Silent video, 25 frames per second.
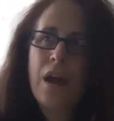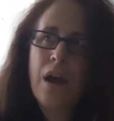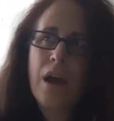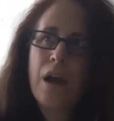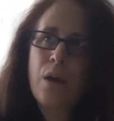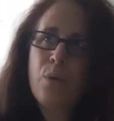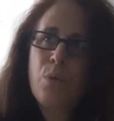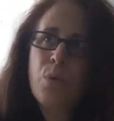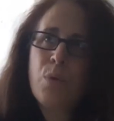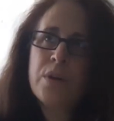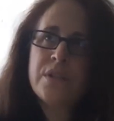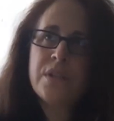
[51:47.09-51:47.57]

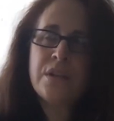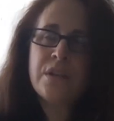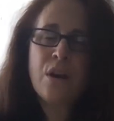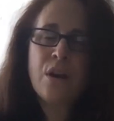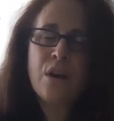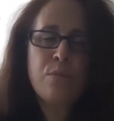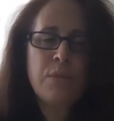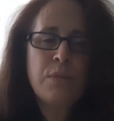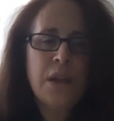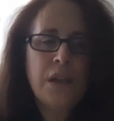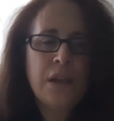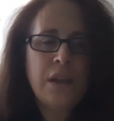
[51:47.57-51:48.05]
I worked in
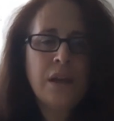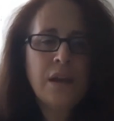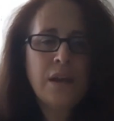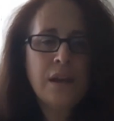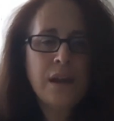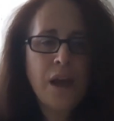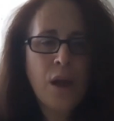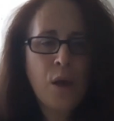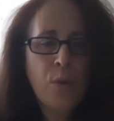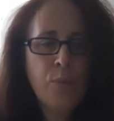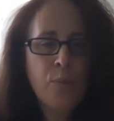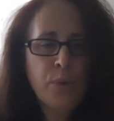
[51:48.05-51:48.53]
Armenia
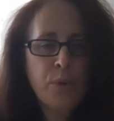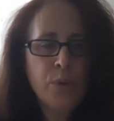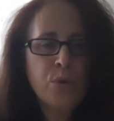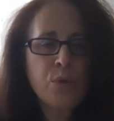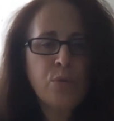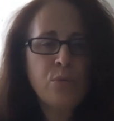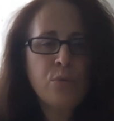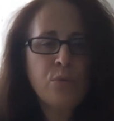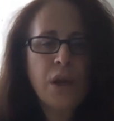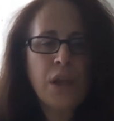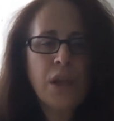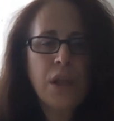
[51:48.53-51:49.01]
to help build
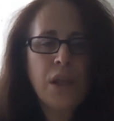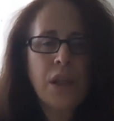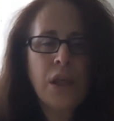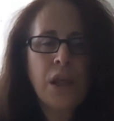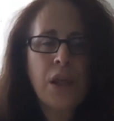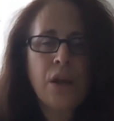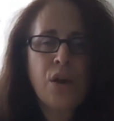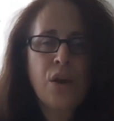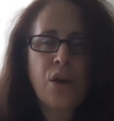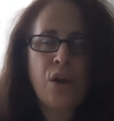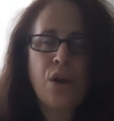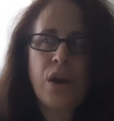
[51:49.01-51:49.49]
a
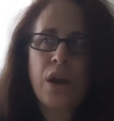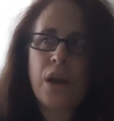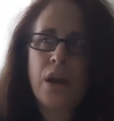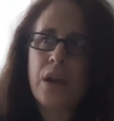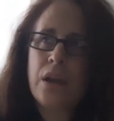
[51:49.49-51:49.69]
regulator